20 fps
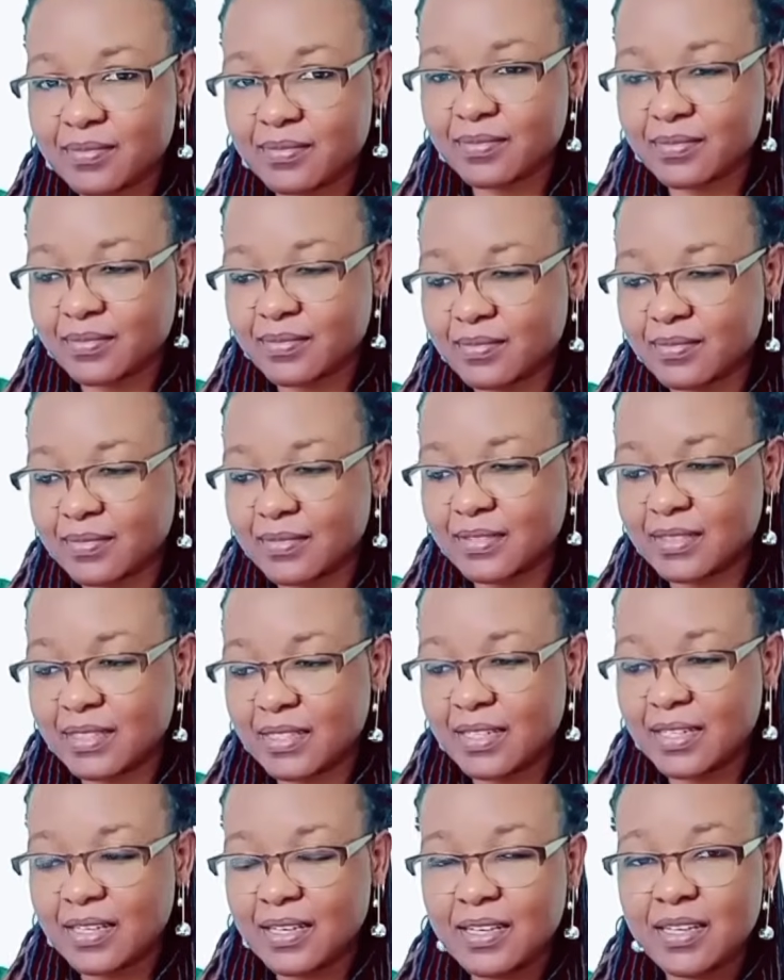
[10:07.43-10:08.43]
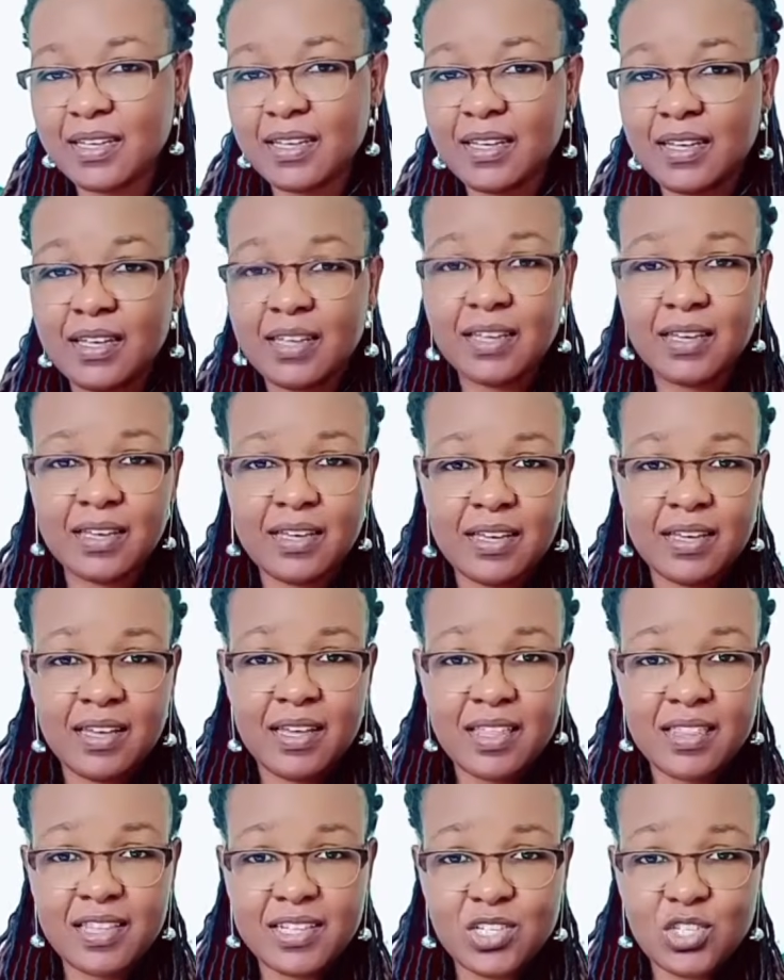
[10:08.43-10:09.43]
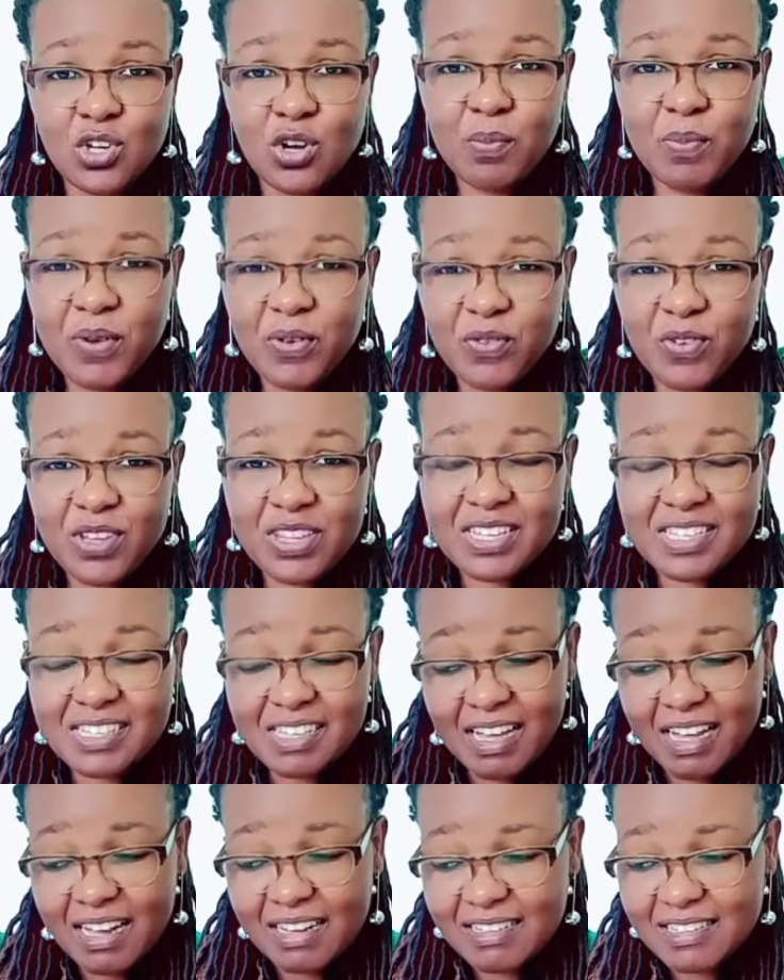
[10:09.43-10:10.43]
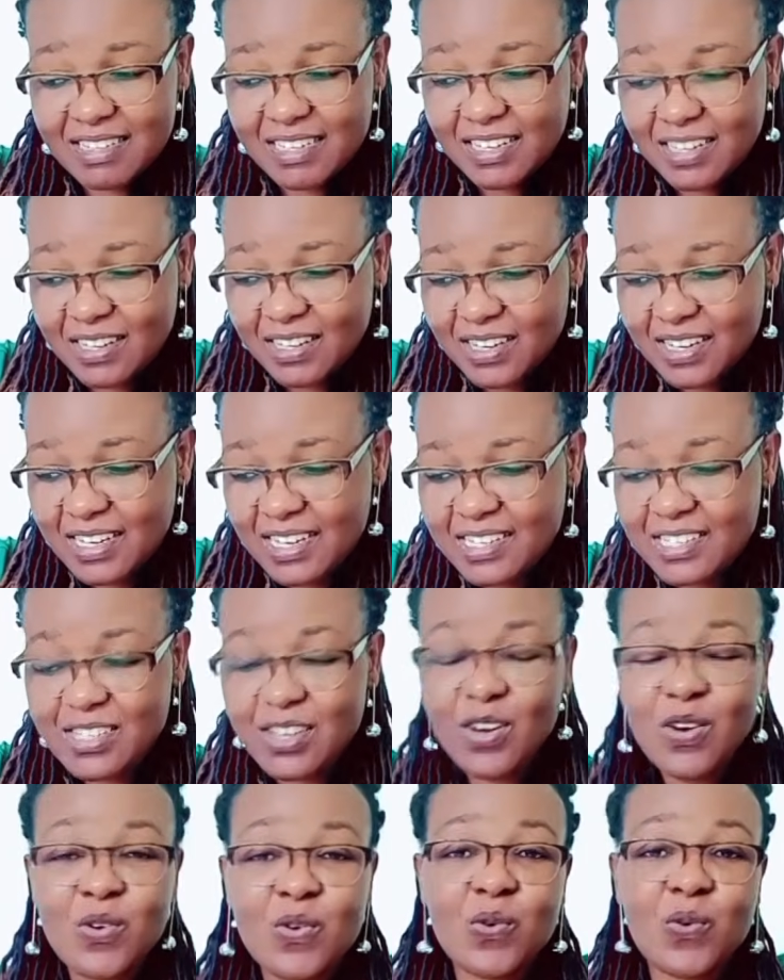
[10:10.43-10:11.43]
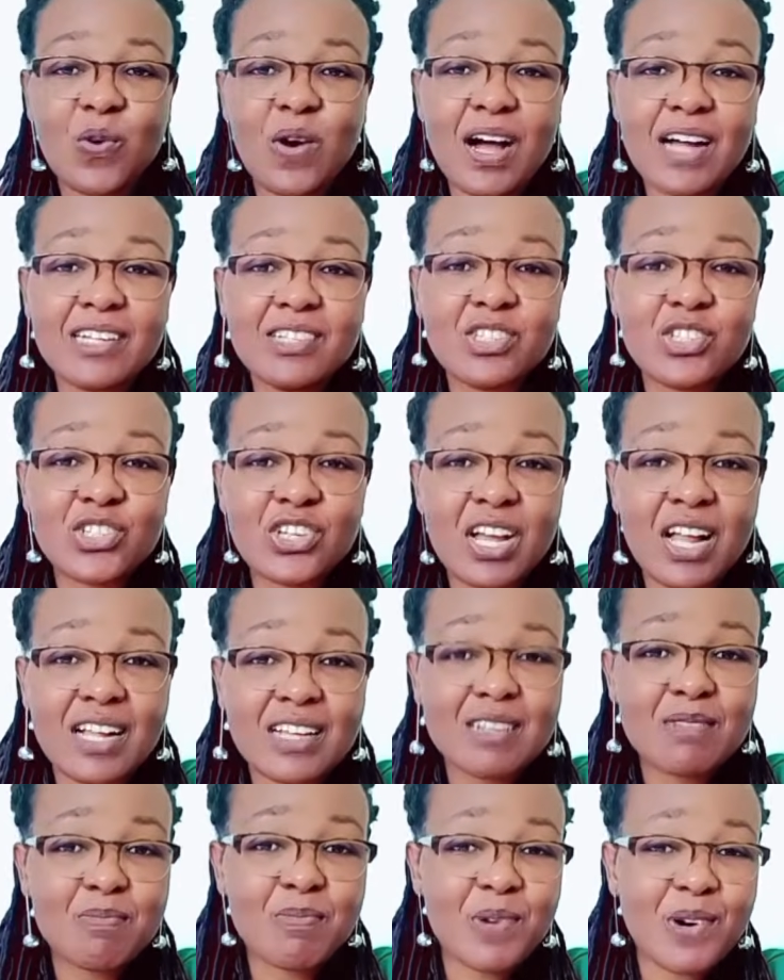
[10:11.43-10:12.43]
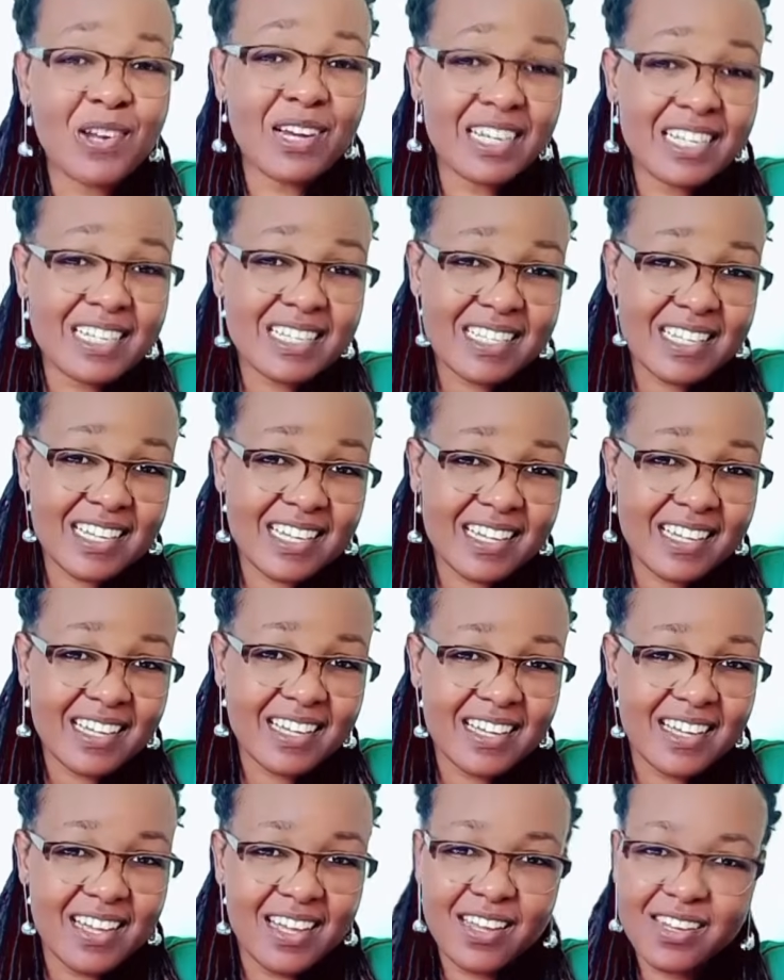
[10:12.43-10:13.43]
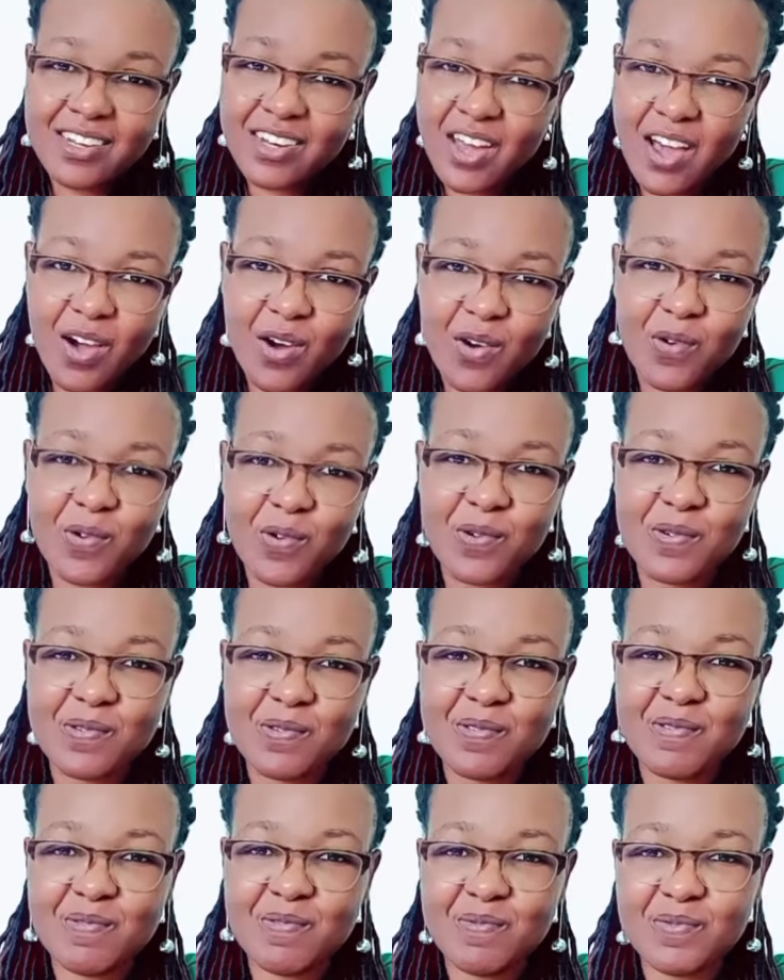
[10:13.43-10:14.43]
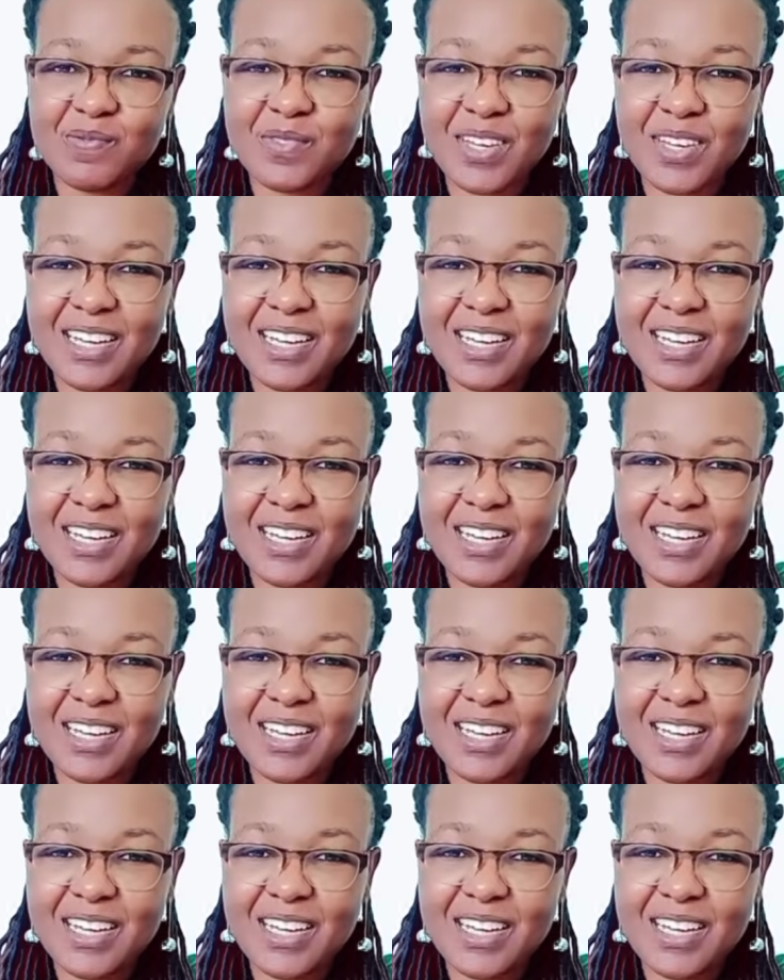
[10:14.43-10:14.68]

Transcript: The topic for this article is one child policy? No. Can you look at the topic?